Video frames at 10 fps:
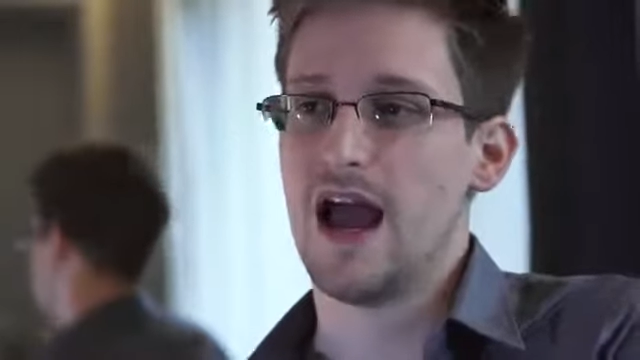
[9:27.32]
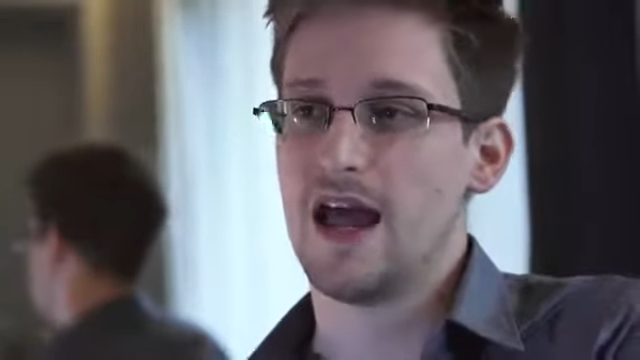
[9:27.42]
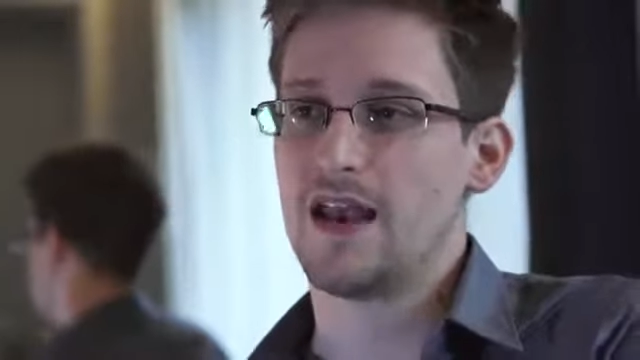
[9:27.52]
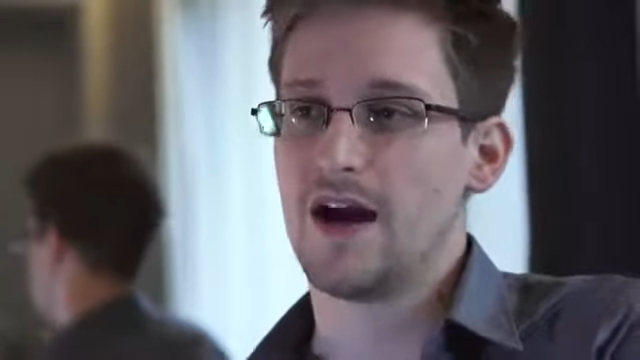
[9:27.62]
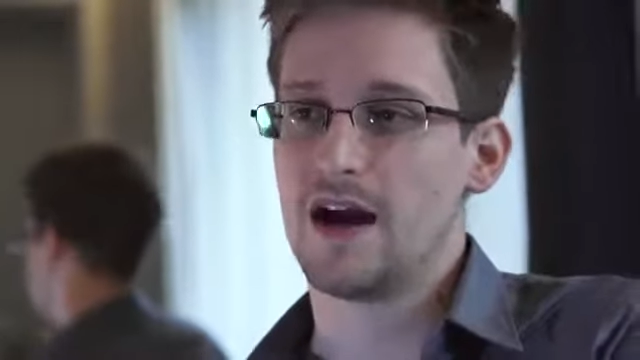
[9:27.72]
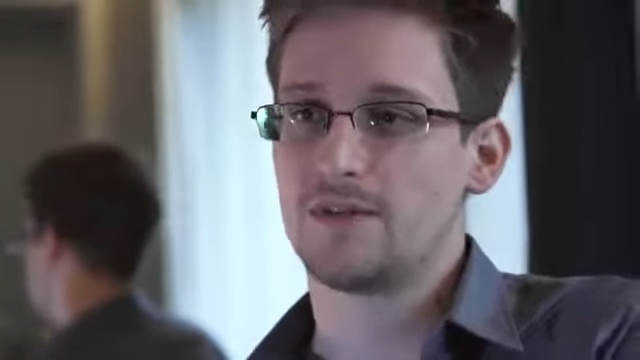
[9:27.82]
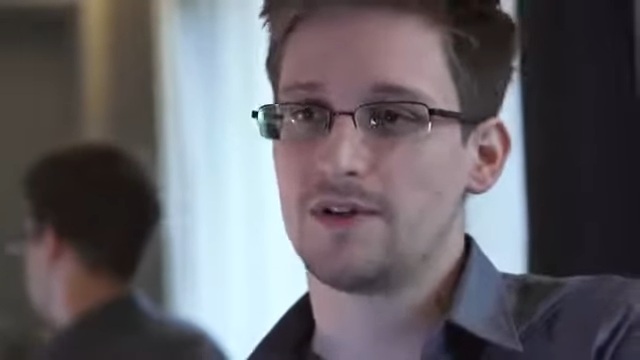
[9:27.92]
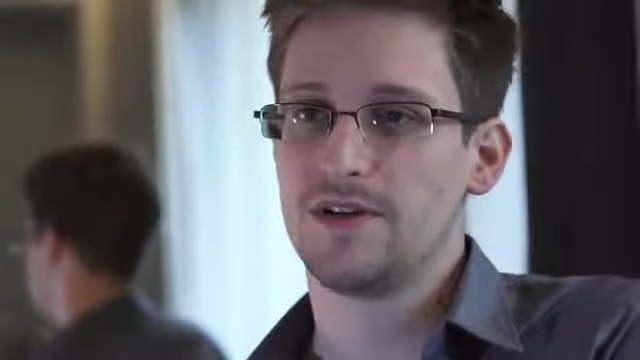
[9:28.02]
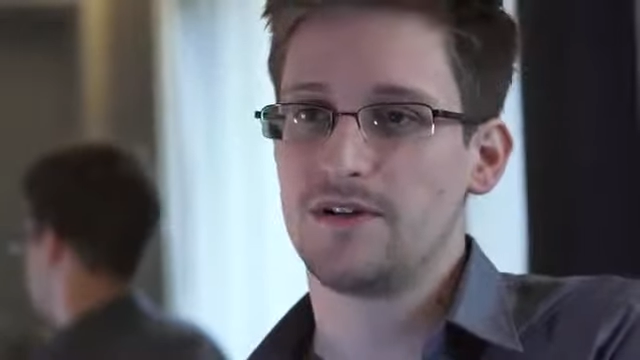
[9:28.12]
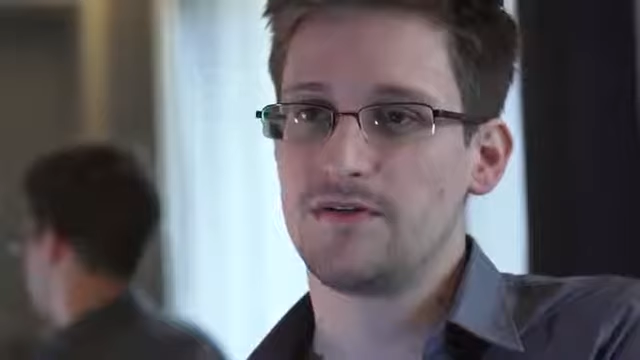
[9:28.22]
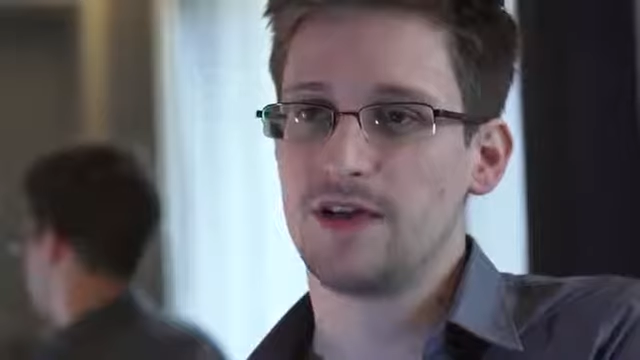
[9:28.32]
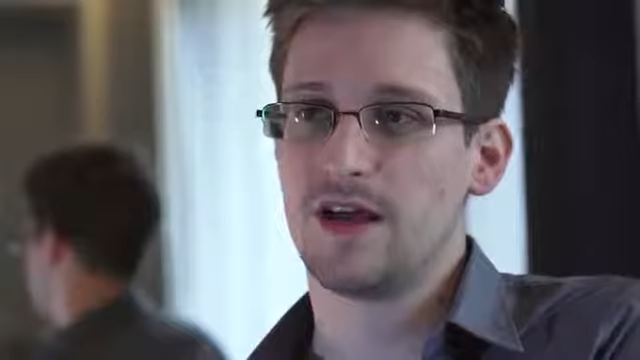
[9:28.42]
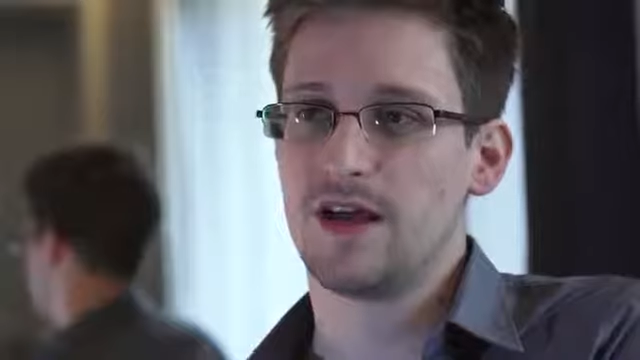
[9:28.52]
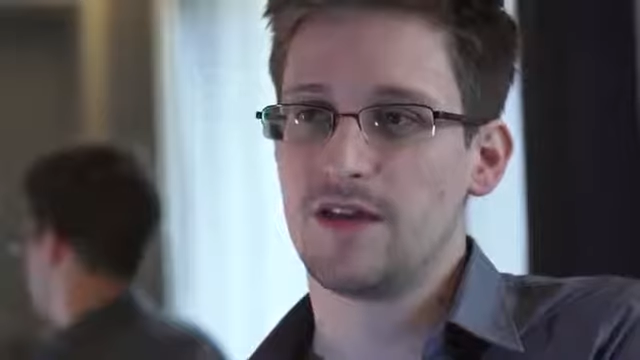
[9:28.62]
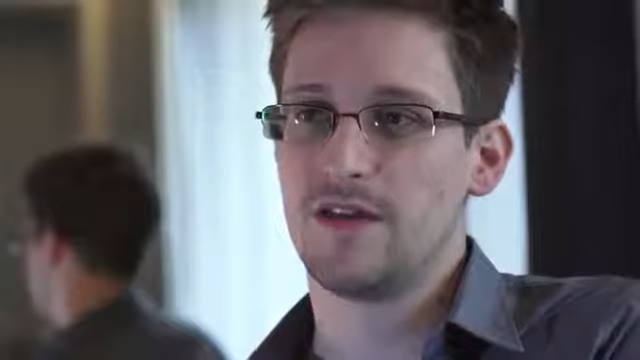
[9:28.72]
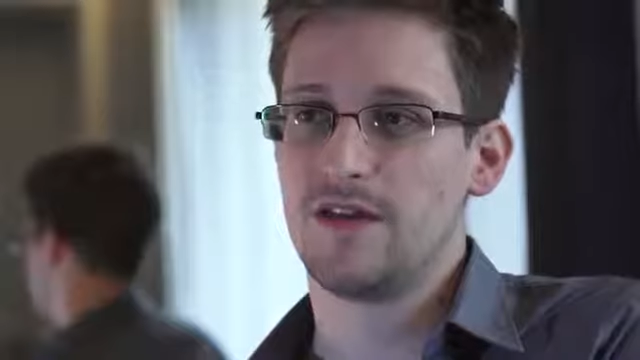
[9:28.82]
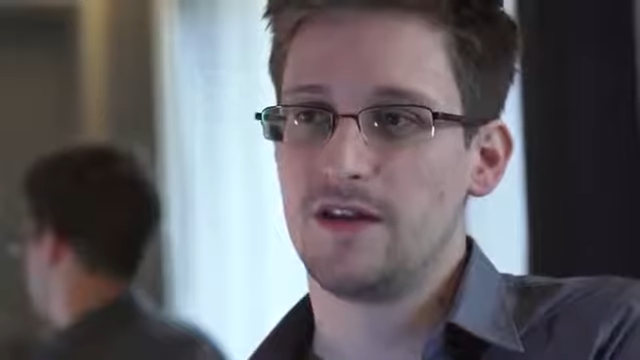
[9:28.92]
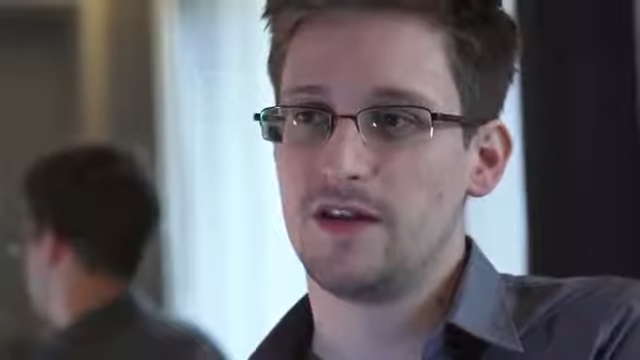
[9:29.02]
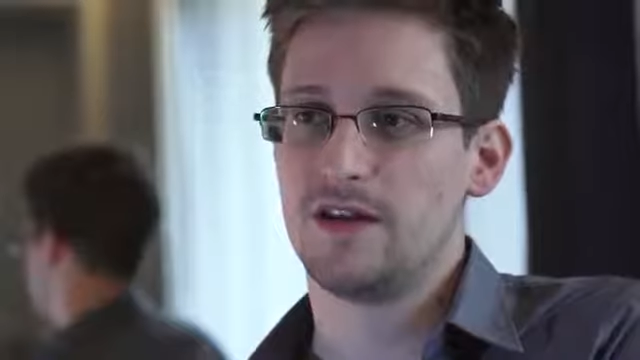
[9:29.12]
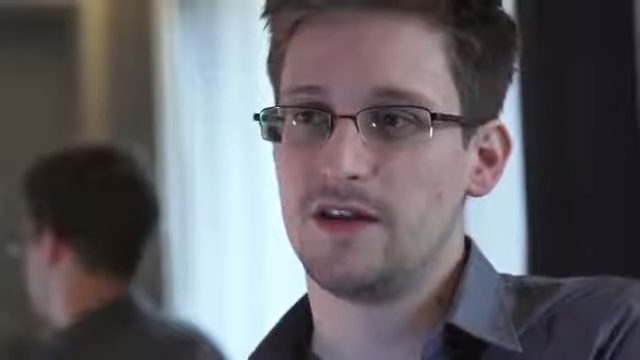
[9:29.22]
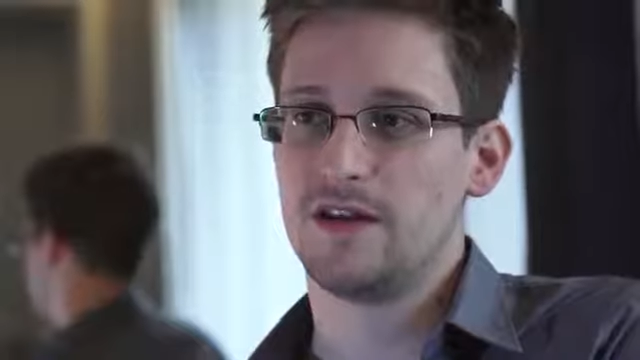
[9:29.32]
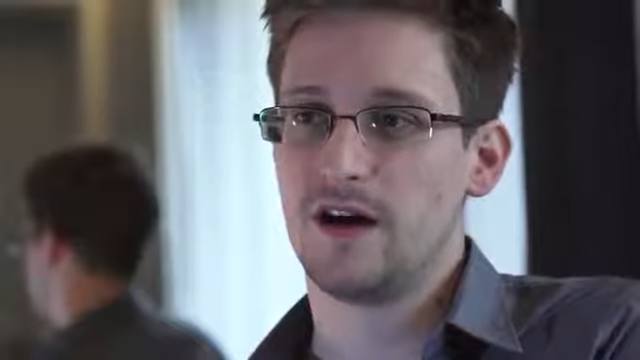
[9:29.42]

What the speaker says: And I believe that the